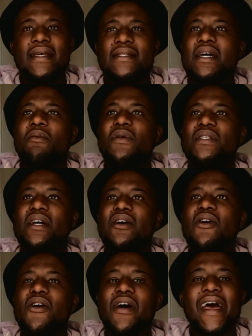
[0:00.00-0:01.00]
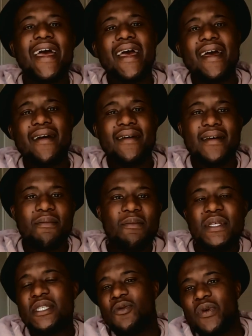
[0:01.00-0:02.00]
Someone was like, oh, hey,
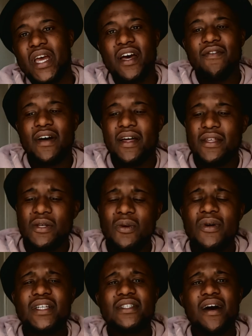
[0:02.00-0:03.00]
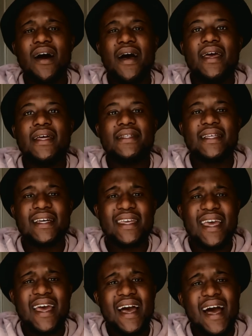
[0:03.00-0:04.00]
Miss Whoever, you look tired. It's like,
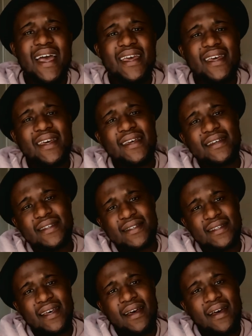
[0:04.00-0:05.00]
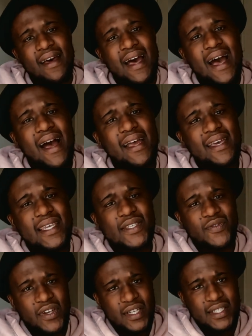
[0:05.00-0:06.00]
yeah, I is
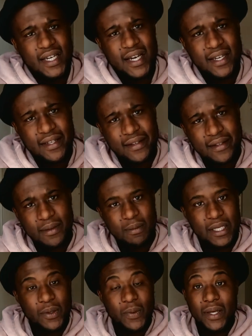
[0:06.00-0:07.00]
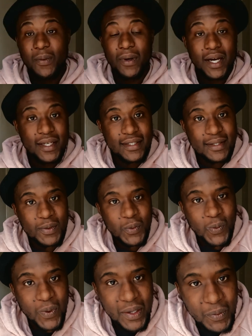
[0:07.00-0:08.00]
very tired. I'm like, wait,
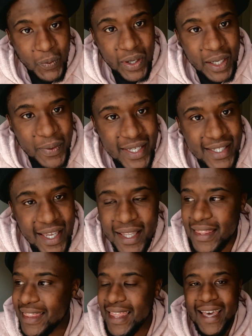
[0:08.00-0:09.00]
what are we saying?